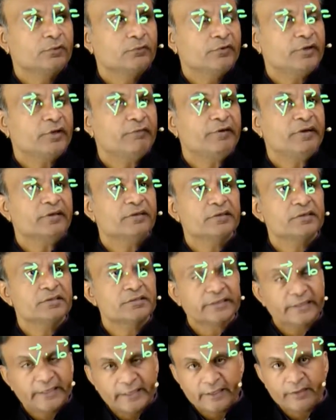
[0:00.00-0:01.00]
We have
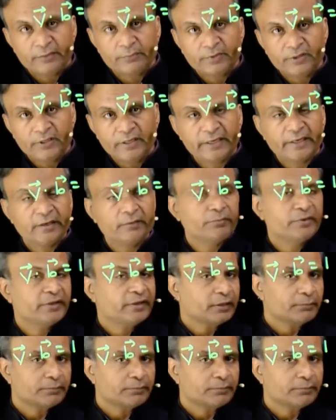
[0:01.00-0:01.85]
vectors A and B. A and B